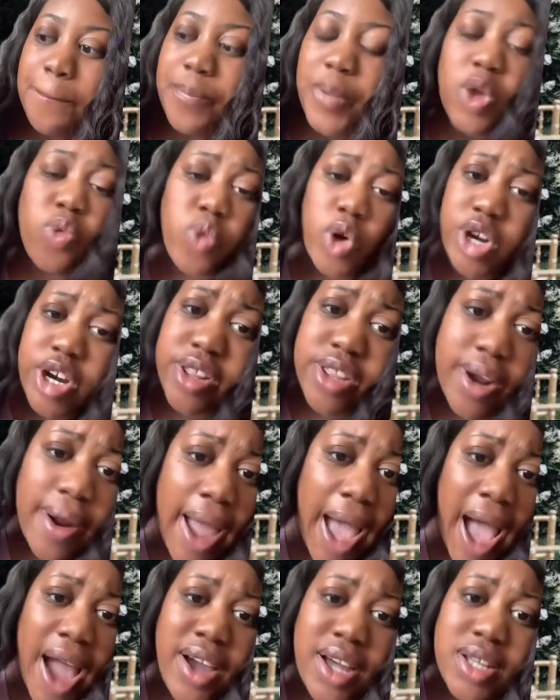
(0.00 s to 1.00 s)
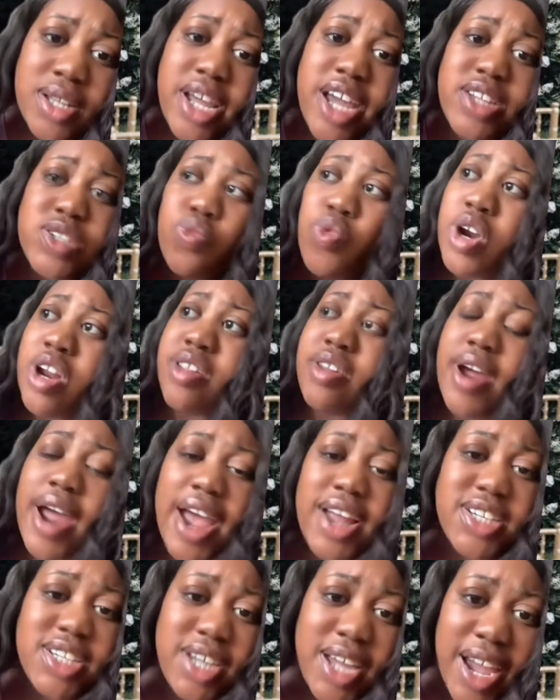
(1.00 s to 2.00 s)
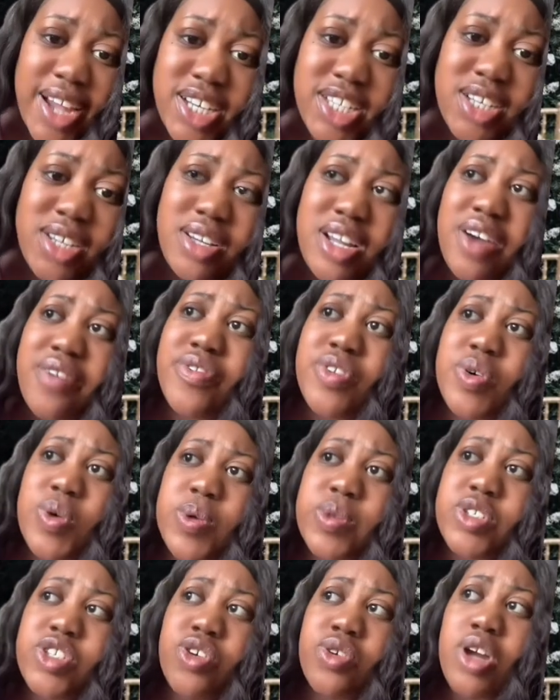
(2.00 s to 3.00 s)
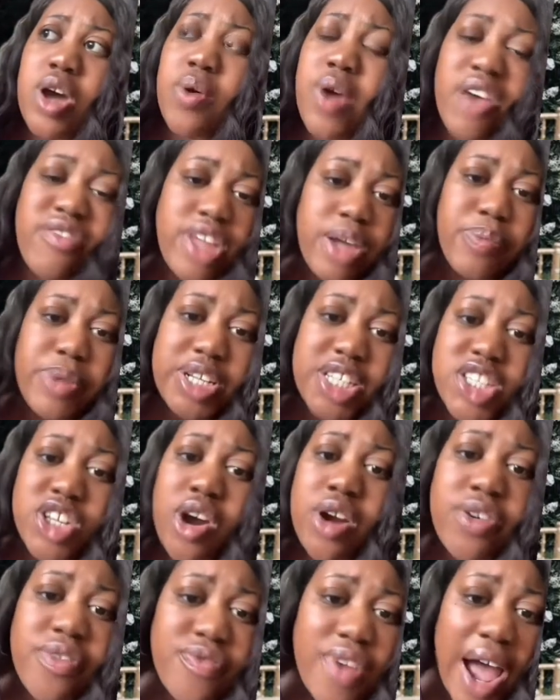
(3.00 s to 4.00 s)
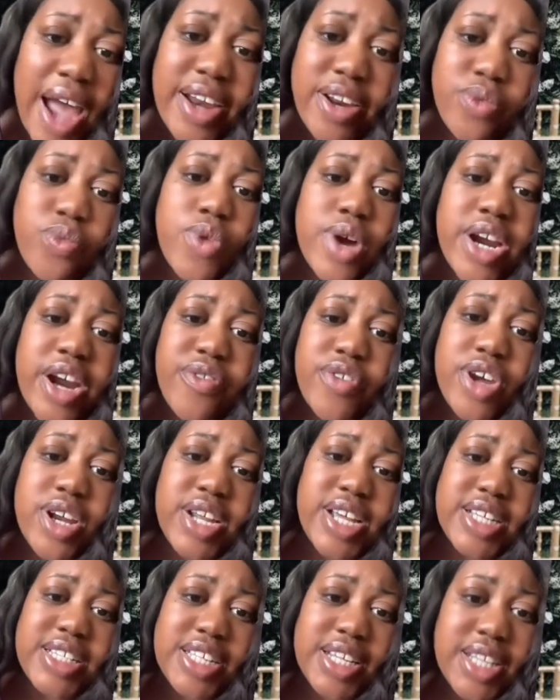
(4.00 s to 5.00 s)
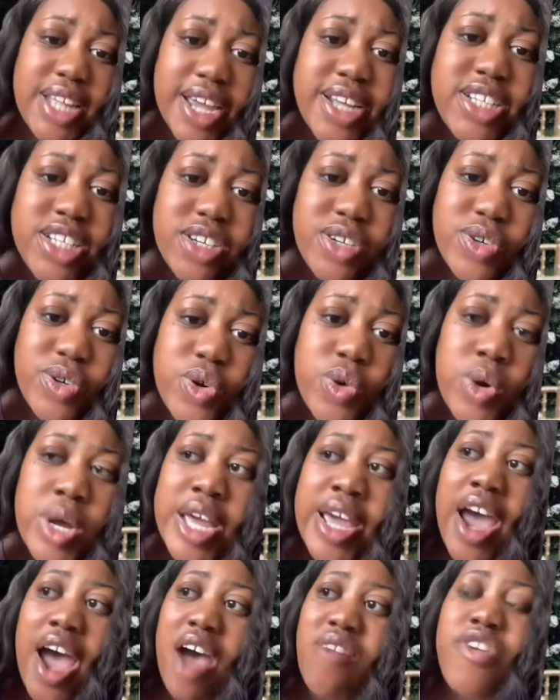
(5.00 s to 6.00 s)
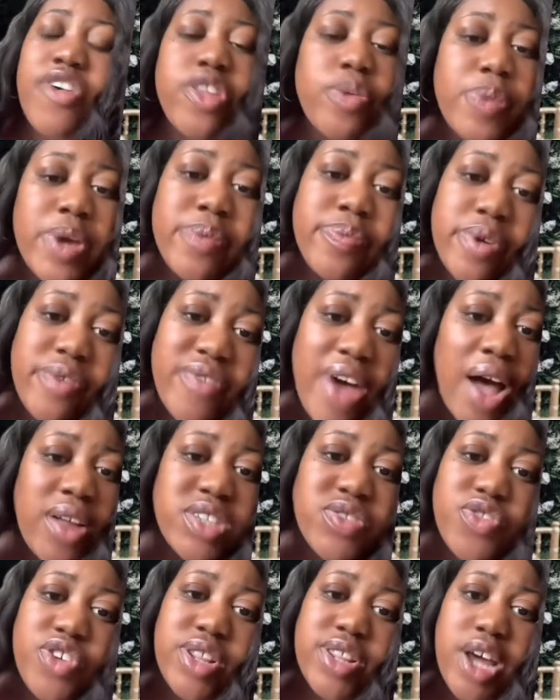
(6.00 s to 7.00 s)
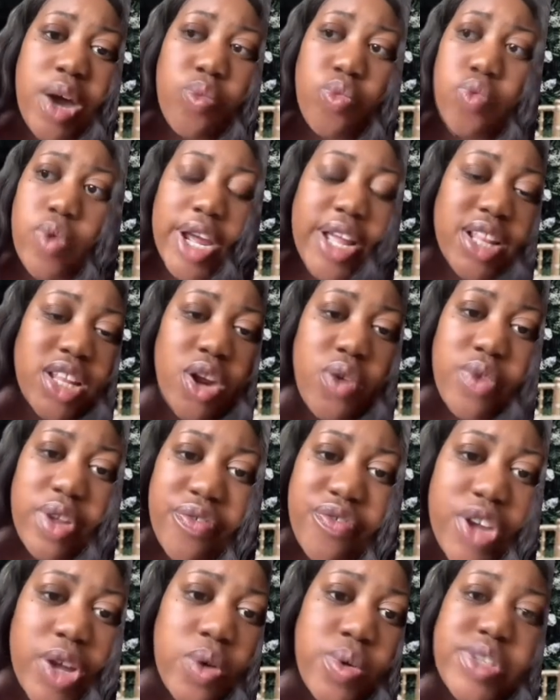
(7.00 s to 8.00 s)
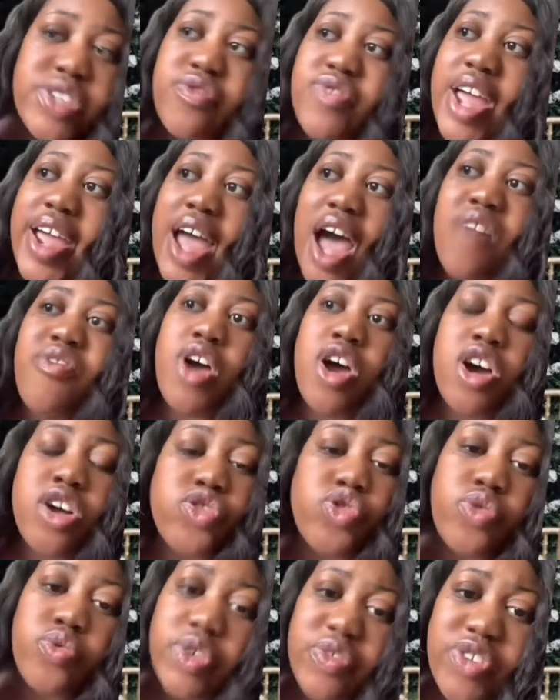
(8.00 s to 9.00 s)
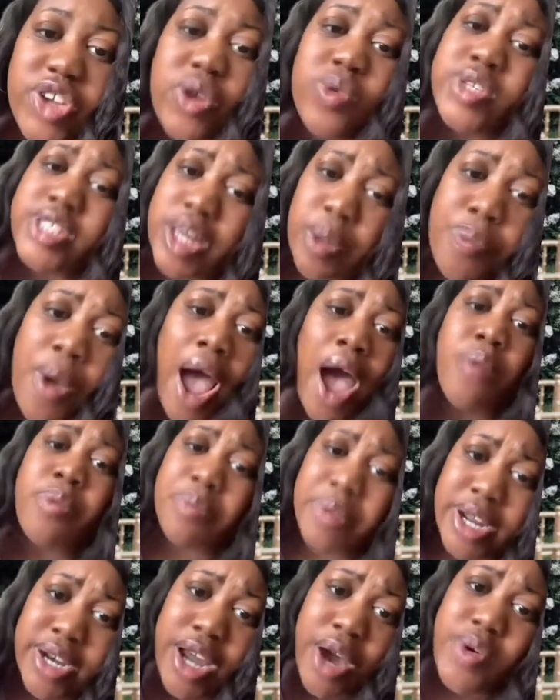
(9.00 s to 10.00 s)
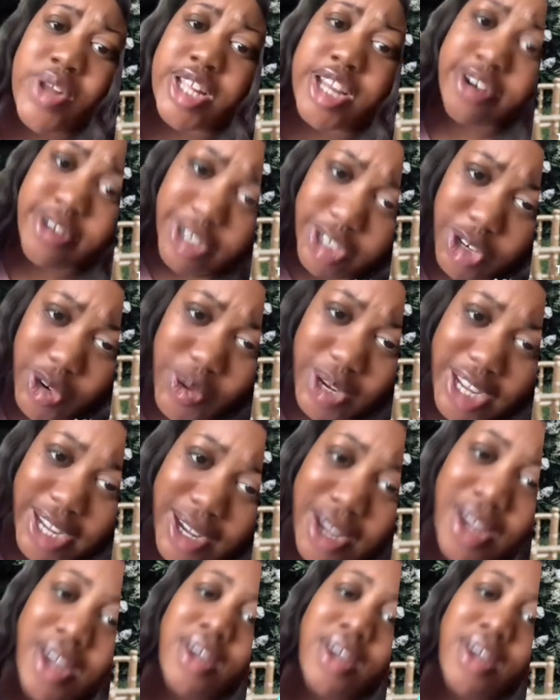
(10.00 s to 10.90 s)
What are their accolades? What are their education levels? Have they been certified in whatever it is that they do? Have other people vouch for them? Read their reviews. If they have 100 reviews, they probably know what they're doing.